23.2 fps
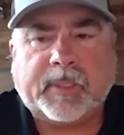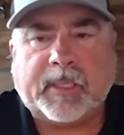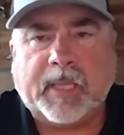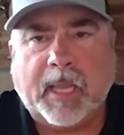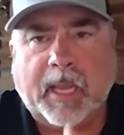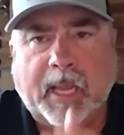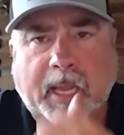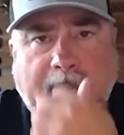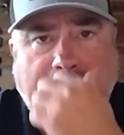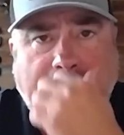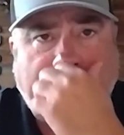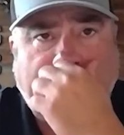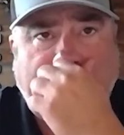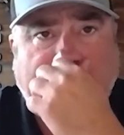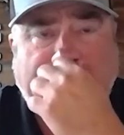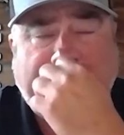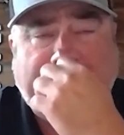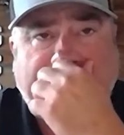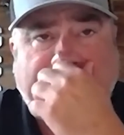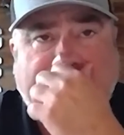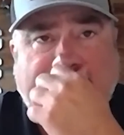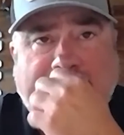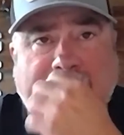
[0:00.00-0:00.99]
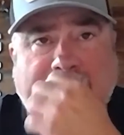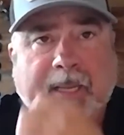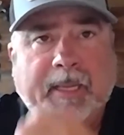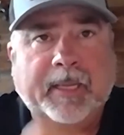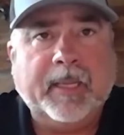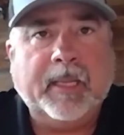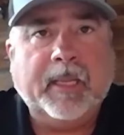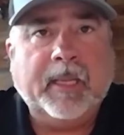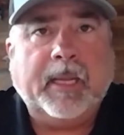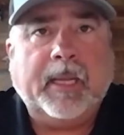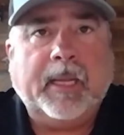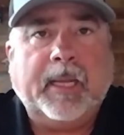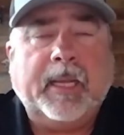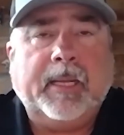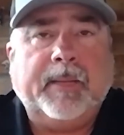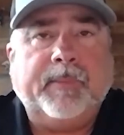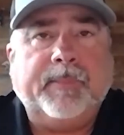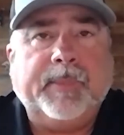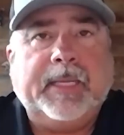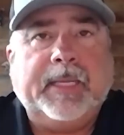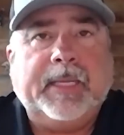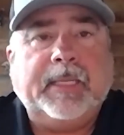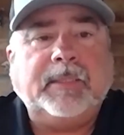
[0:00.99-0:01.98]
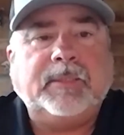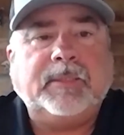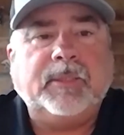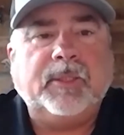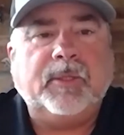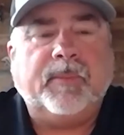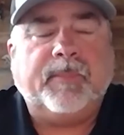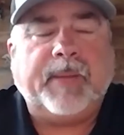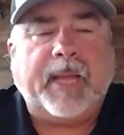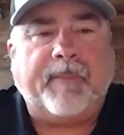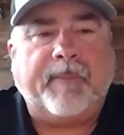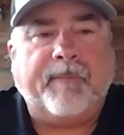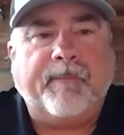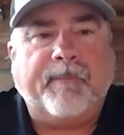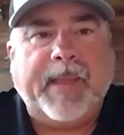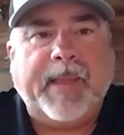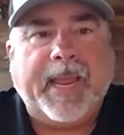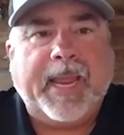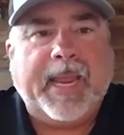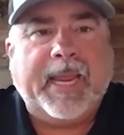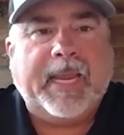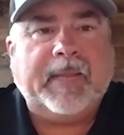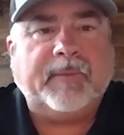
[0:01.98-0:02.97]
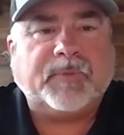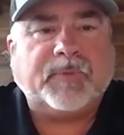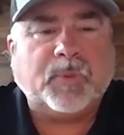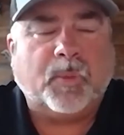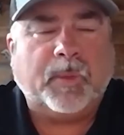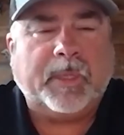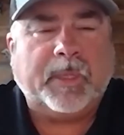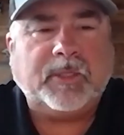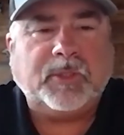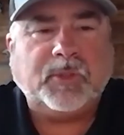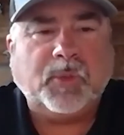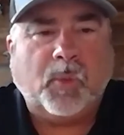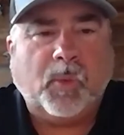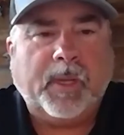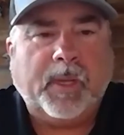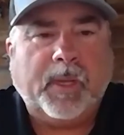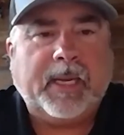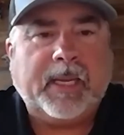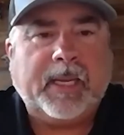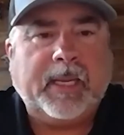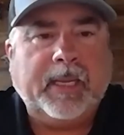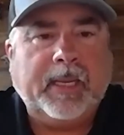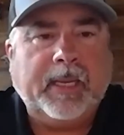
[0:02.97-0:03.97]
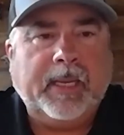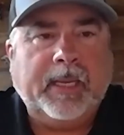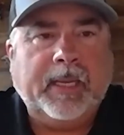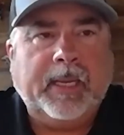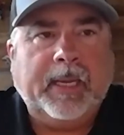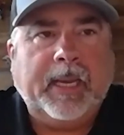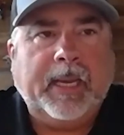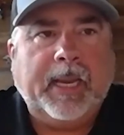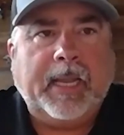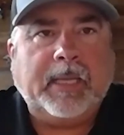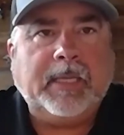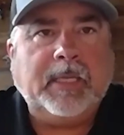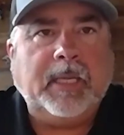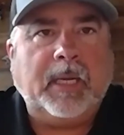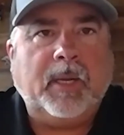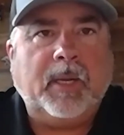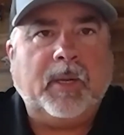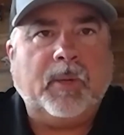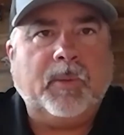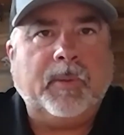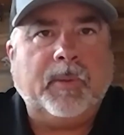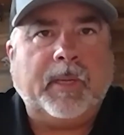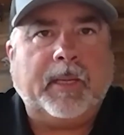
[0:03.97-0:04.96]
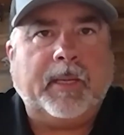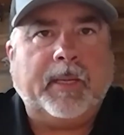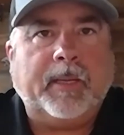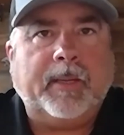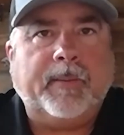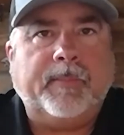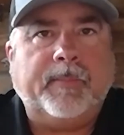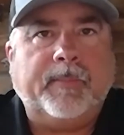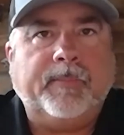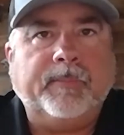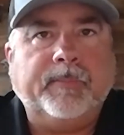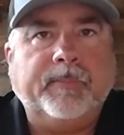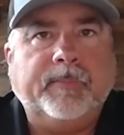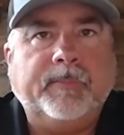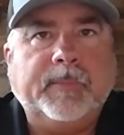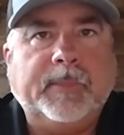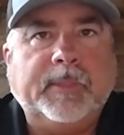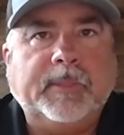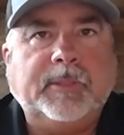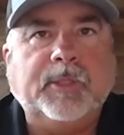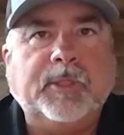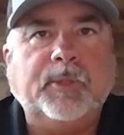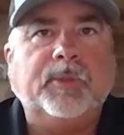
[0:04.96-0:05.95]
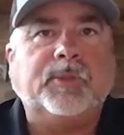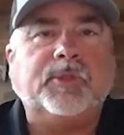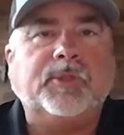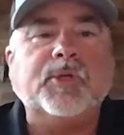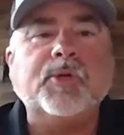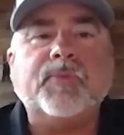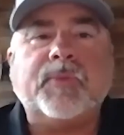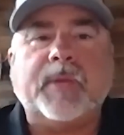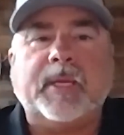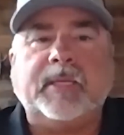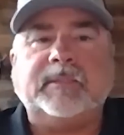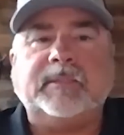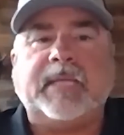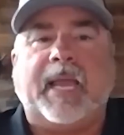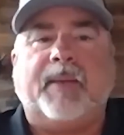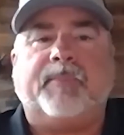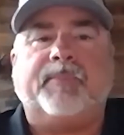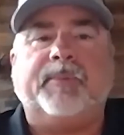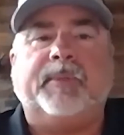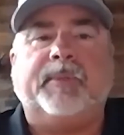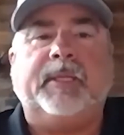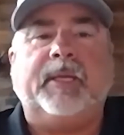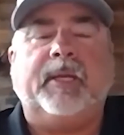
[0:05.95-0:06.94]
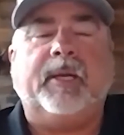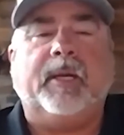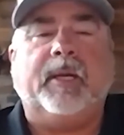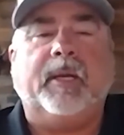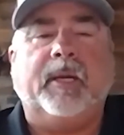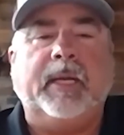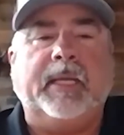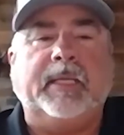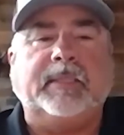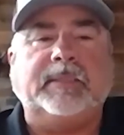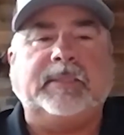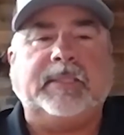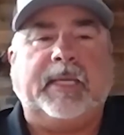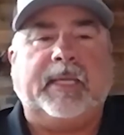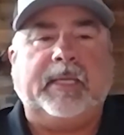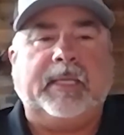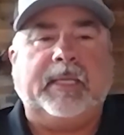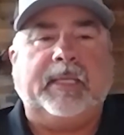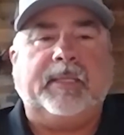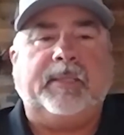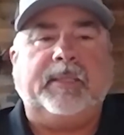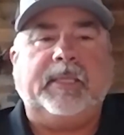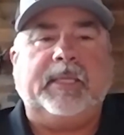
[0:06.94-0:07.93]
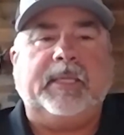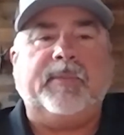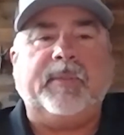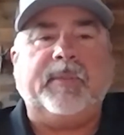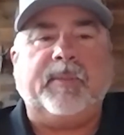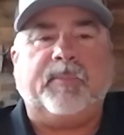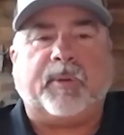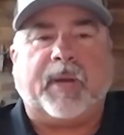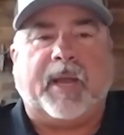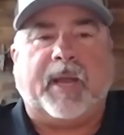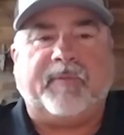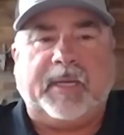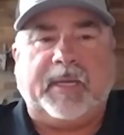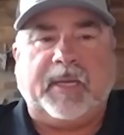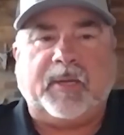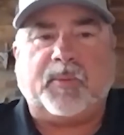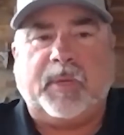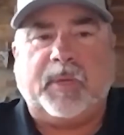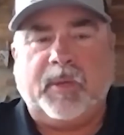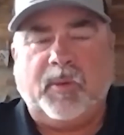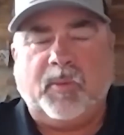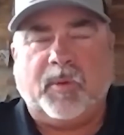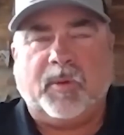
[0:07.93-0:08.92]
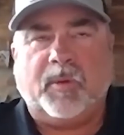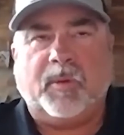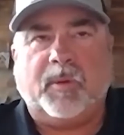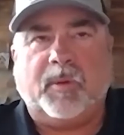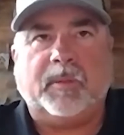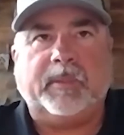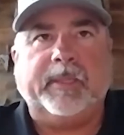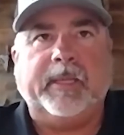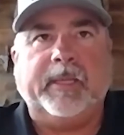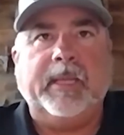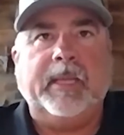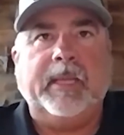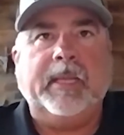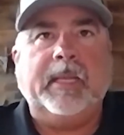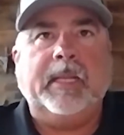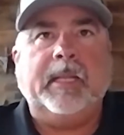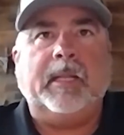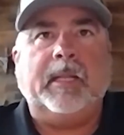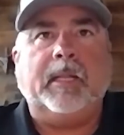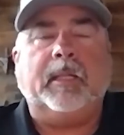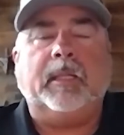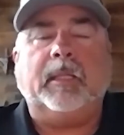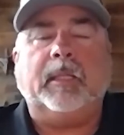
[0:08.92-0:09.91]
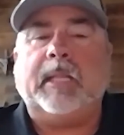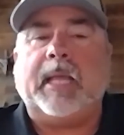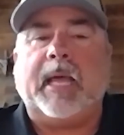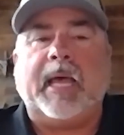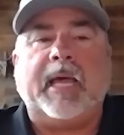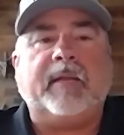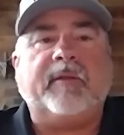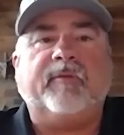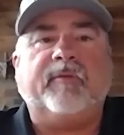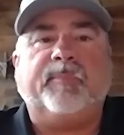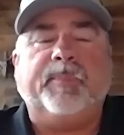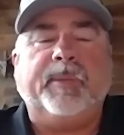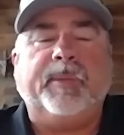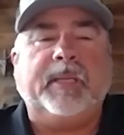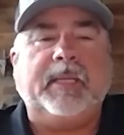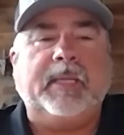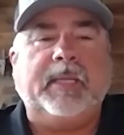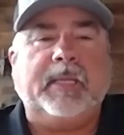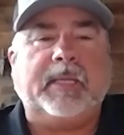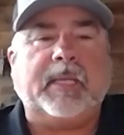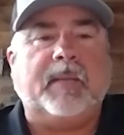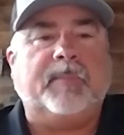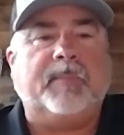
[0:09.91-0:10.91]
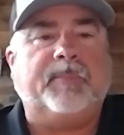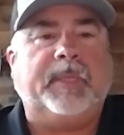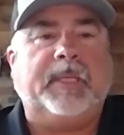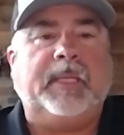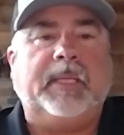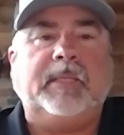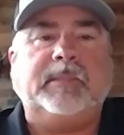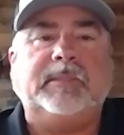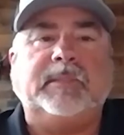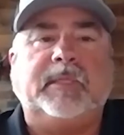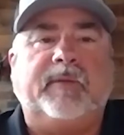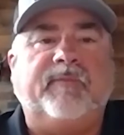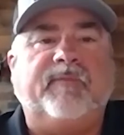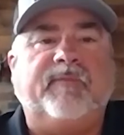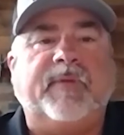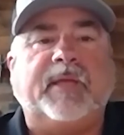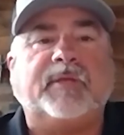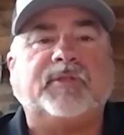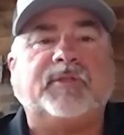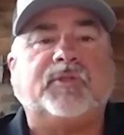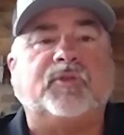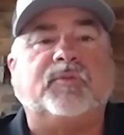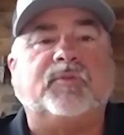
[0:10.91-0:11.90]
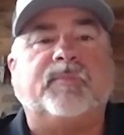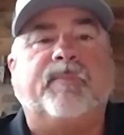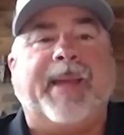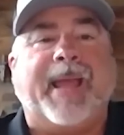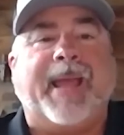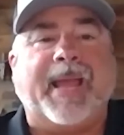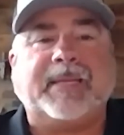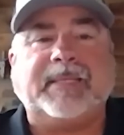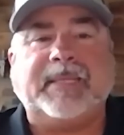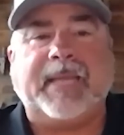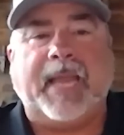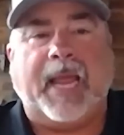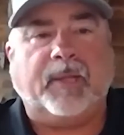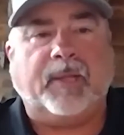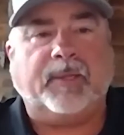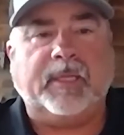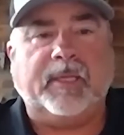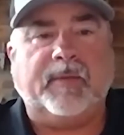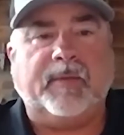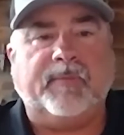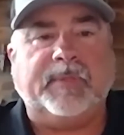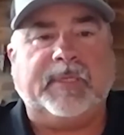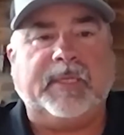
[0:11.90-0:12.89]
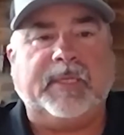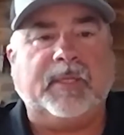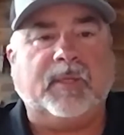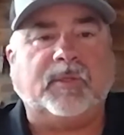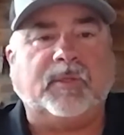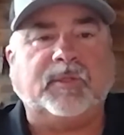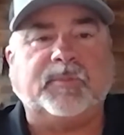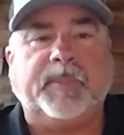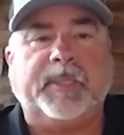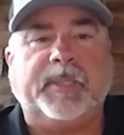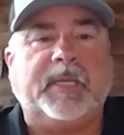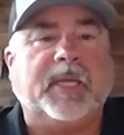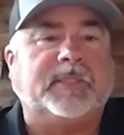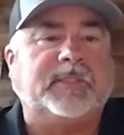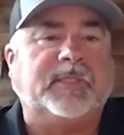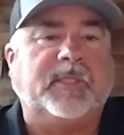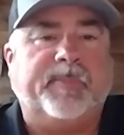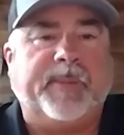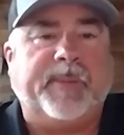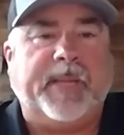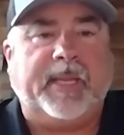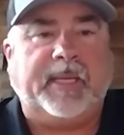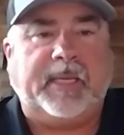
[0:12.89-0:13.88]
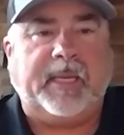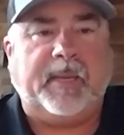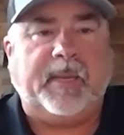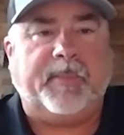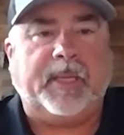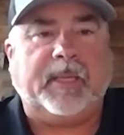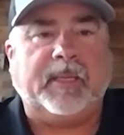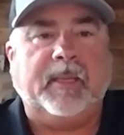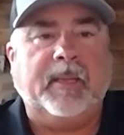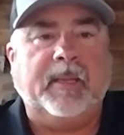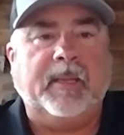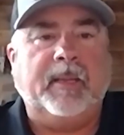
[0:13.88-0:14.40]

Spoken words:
and into about May of 2020. And, two things happened there is that in the private equity world, a lot of PE companies and investors backed out of deals because of the pandemic.